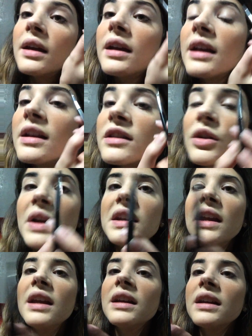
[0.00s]
Again, so I
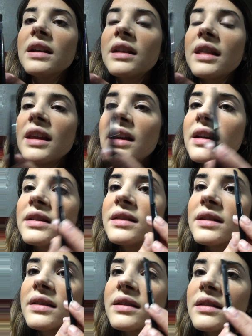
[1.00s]
take
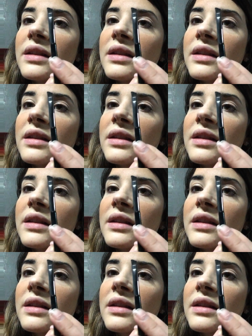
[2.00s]
this